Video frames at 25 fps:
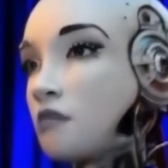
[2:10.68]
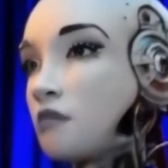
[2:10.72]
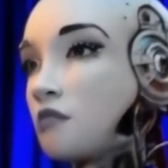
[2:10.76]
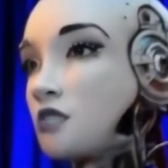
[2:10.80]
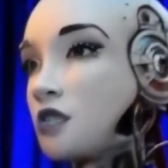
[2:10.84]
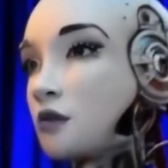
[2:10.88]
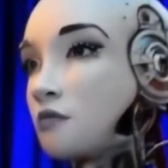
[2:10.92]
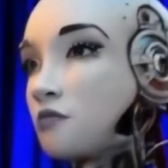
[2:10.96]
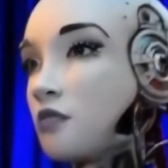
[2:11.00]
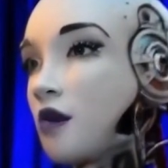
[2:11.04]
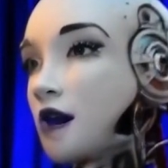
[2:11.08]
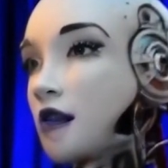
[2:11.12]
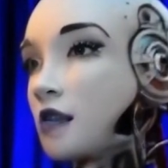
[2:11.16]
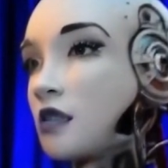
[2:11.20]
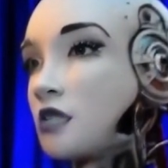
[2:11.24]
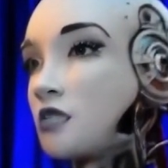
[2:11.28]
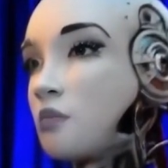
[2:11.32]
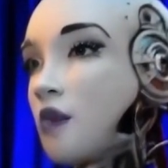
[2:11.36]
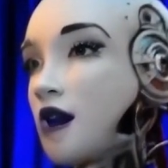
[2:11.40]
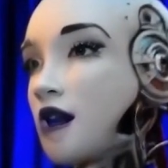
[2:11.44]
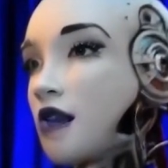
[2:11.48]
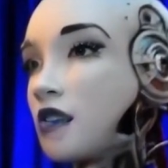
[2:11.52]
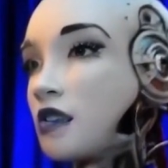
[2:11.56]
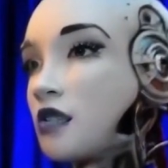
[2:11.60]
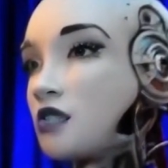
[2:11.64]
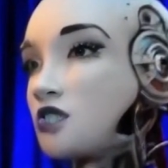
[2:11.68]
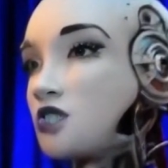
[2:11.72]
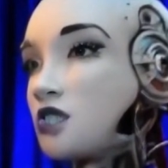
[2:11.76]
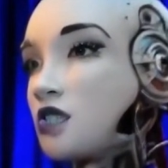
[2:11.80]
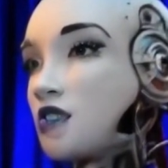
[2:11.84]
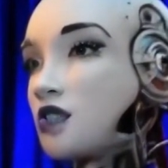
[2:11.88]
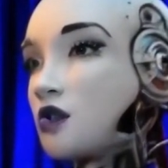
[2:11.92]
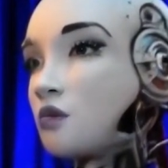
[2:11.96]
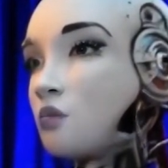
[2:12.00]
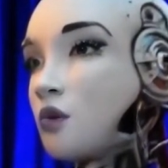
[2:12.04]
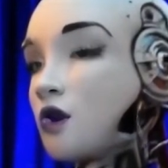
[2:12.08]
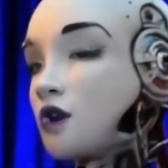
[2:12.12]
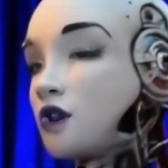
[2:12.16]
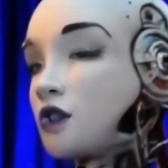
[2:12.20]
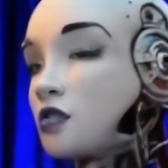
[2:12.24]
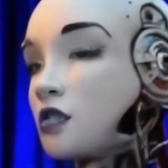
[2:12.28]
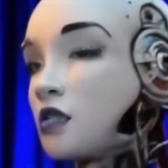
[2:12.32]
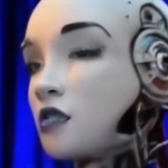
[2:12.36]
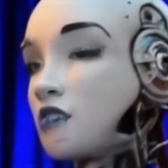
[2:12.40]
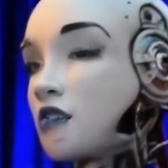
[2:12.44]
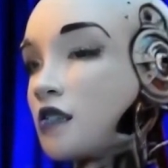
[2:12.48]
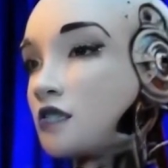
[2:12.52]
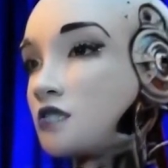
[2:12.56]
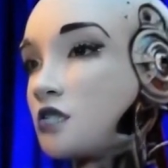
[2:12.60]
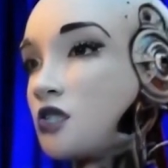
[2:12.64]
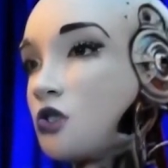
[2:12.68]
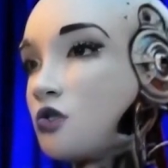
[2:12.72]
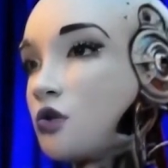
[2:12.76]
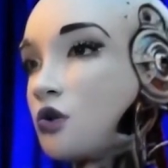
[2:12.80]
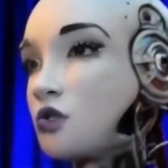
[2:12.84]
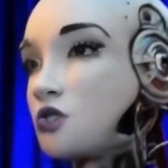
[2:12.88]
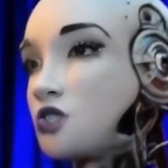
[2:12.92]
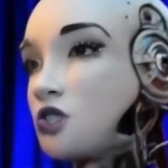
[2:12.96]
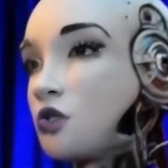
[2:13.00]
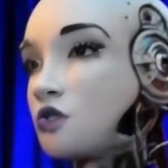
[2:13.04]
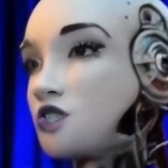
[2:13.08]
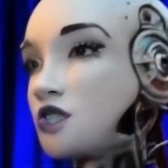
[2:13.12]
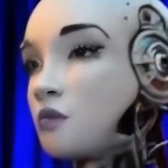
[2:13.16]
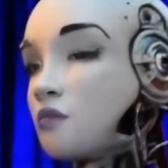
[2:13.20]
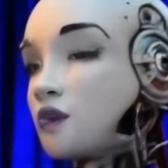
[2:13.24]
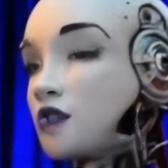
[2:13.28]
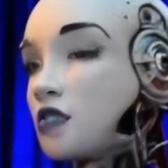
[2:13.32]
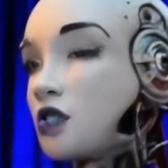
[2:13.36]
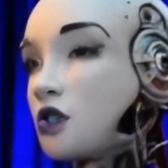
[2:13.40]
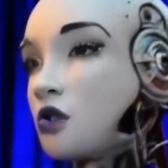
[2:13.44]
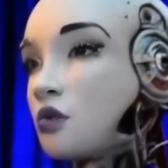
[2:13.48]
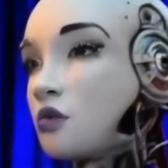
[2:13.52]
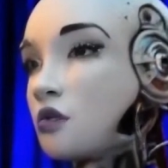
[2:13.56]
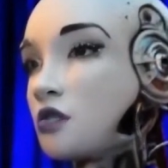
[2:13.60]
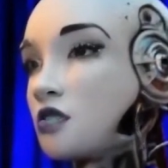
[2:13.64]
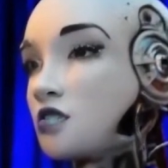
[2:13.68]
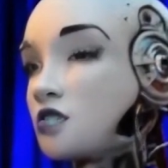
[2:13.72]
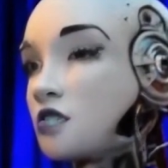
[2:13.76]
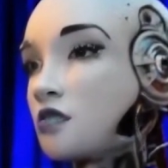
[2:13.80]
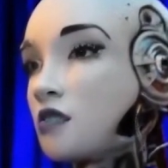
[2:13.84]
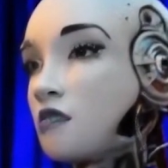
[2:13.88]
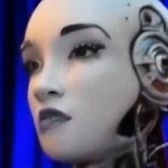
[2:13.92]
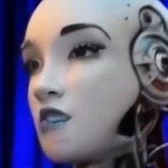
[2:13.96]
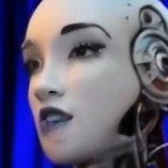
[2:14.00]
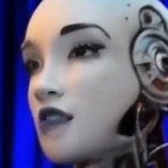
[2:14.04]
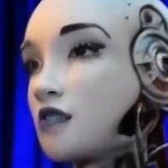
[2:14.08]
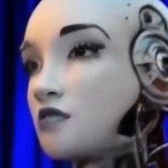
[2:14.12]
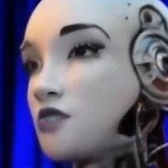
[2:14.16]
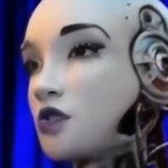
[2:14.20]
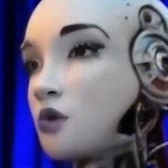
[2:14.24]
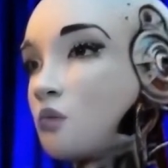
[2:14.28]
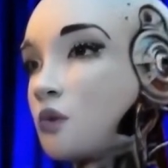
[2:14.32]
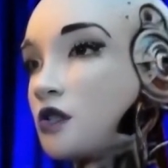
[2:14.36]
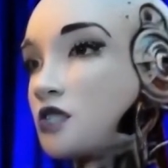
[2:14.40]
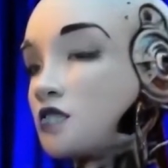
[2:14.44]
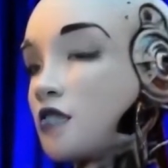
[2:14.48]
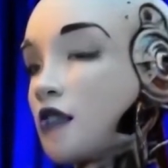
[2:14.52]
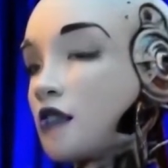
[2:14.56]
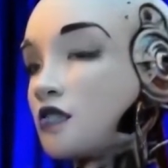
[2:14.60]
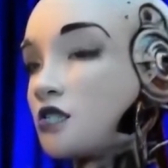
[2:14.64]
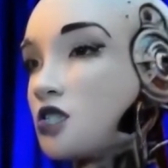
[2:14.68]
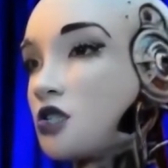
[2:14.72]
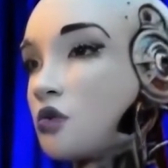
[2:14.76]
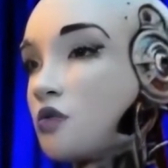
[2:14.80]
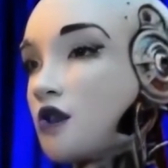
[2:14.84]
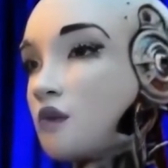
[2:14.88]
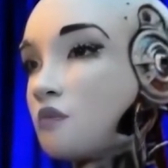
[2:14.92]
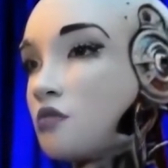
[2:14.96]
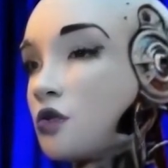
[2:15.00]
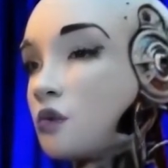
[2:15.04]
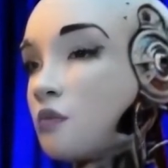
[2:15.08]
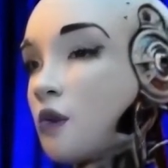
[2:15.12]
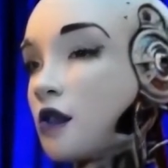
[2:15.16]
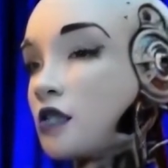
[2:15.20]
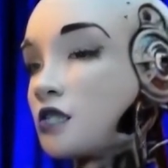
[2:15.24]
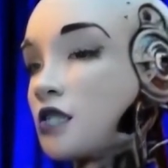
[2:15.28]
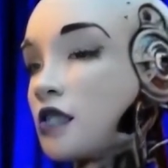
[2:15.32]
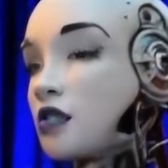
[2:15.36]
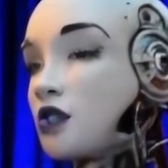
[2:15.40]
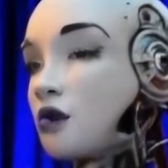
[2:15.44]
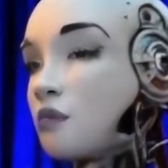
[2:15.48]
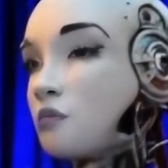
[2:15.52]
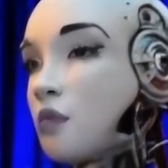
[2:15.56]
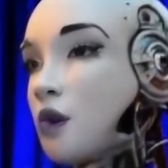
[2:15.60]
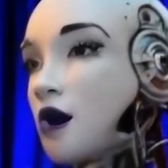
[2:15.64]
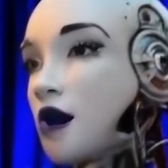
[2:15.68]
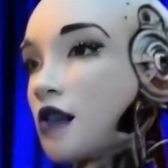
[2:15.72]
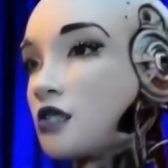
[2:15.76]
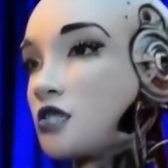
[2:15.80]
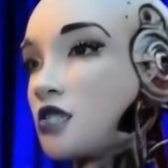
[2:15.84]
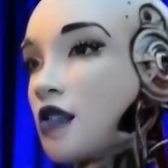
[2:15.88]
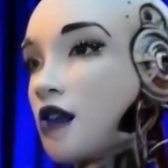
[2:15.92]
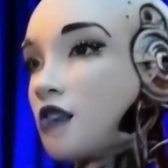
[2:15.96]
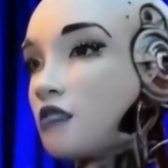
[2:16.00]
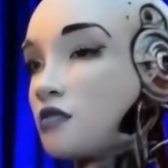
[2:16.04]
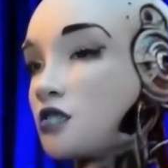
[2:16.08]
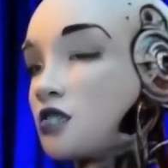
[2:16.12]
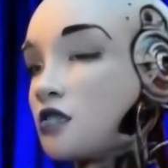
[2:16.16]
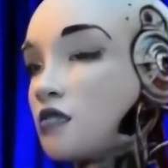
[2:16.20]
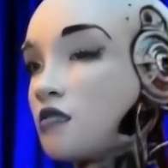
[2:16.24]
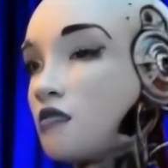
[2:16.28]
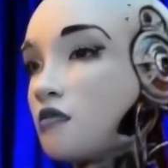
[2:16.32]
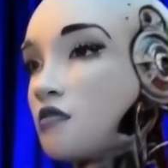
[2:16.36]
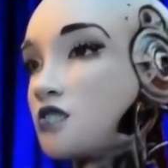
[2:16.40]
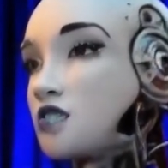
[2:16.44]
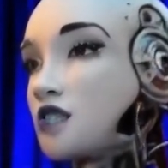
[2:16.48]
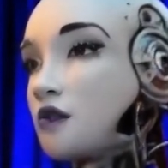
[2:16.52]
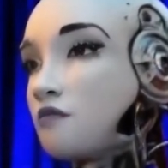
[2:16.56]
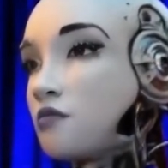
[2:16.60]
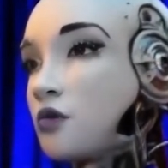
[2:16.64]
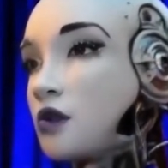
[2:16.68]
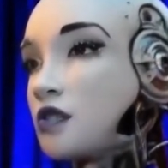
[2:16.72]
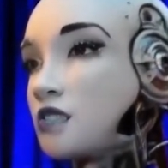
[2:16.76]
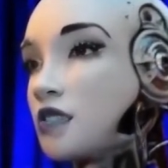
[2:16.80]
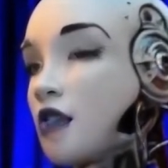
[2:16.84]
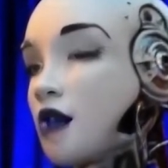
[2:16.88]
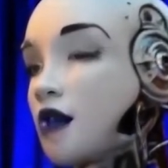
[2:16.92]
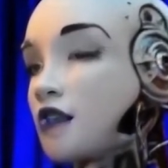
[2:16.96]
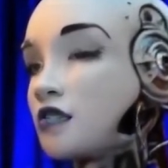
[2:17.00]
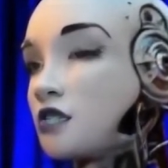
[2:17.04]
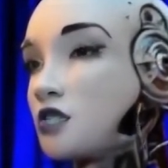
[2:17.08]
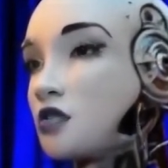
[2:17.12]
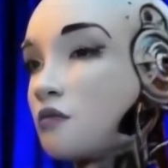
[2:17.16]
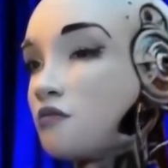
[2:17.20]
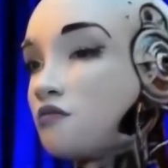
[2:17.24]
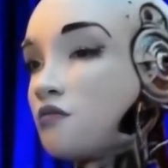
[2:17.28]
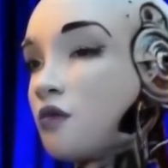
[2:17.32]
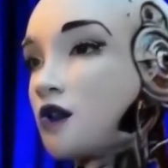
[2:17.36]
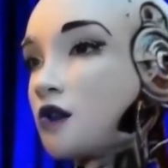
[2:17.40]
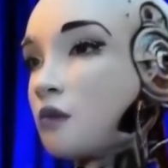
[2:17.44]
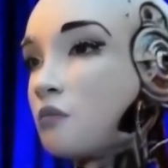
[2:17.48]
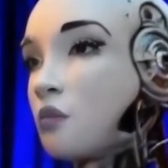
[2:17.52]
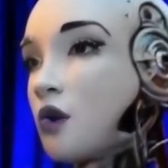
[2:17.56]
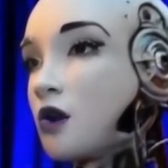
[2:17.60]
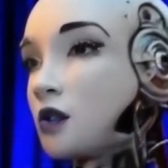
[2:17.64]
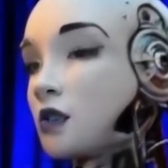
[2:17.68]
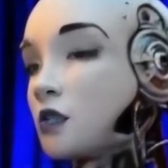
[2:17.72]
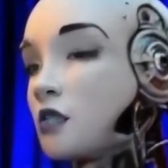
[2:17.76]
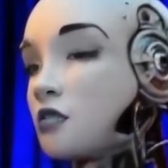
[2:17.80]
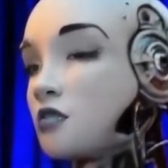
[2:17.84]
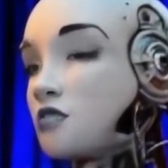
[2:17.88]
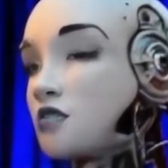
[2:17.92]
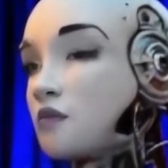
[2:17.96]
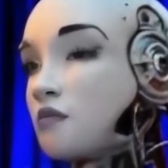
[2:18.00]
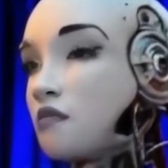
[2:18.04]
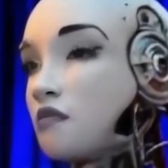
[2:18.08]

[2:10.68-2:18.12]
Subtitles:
The find package keyword is crucial to be used if you intend to implement in your project different kinds of frameworks.